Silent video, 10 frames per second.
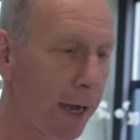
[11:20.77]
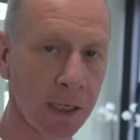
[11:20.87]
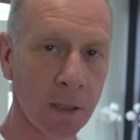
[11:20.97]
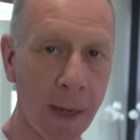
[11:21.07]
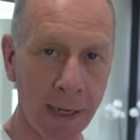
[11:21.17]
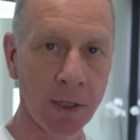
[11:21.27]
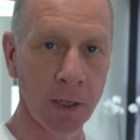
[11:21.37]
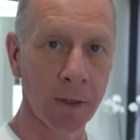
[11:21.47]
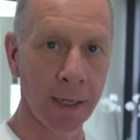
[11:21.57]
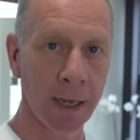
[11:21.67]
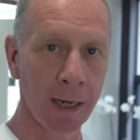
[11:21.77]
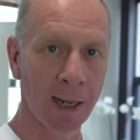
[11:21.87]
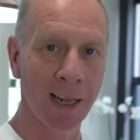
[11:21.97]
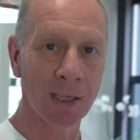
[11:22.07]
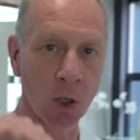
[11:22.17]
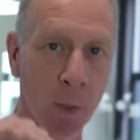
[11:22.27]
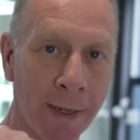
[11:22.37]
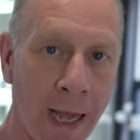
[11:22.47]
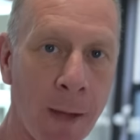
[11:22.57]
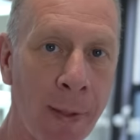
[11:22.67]
guys, it's my turn again. Let's hope
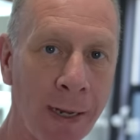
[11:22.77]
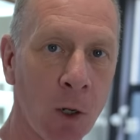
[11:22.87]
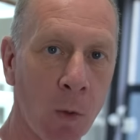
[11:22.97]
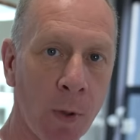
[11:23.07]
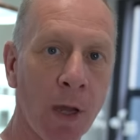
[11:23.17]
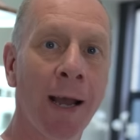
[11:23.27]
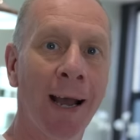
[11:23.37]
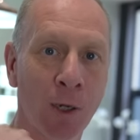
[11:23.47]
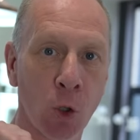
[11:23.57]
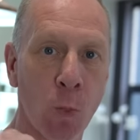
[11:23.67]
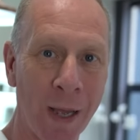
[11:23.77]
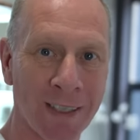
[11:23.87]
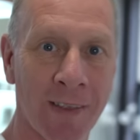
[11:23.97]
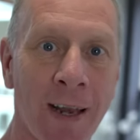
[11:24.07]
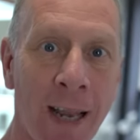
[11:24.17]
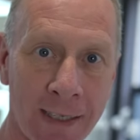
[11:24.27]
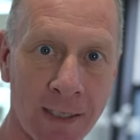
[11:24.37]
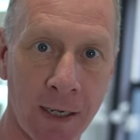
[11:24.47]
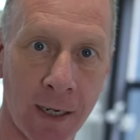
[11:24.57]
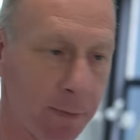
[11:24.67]
we get a big number and do better than
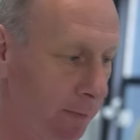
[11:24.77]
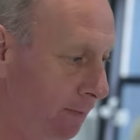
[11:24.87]
last time.